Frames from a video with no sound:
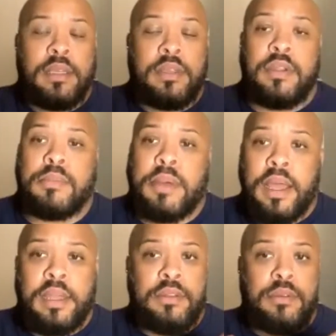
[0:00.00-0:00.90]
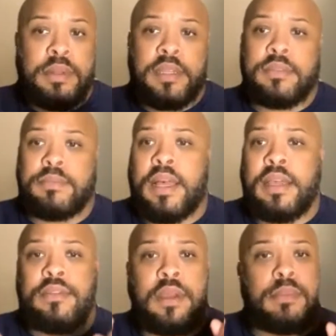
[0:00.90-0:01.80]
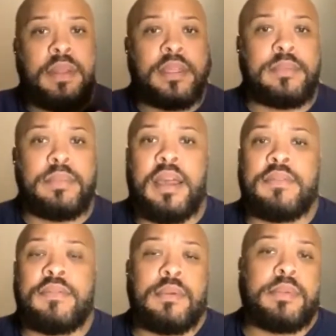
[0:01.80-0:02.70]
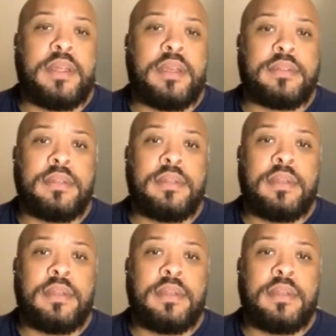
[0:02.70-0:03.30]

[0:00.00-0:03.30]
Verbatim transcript: you know, buy a duplex, buy a triplex, buy a fourplex,